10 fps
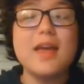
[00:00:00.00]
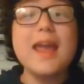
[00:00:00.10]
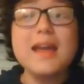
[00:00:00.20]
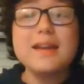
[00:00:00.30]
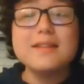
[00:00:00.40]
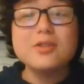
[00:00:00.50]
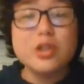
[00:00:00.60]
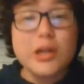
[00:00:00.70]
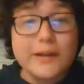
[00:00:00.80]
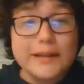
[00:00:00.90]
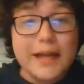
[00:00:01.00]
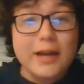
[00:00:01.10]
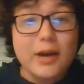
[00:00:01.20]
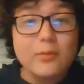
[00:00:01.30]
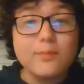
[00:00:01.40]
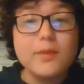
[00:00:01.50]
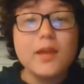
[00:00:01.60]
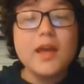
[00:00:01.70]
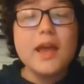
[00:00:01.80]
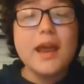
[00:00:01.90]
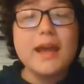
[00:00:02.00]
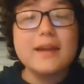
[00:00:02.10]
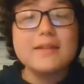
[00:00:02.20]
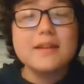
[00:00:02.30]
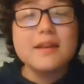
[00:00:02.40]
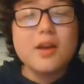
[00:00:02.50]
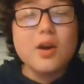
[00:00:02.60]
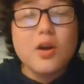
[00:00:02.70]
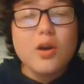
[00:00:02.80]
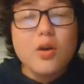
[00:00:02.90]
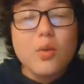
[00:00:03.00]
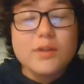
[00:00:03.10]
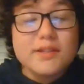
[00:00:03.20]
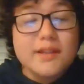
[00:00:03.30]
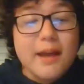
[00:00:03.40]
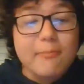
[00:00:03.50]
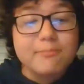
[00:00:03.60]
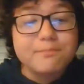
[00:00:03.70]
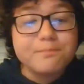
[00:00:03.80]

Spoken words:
and Jared Leto and what's his name?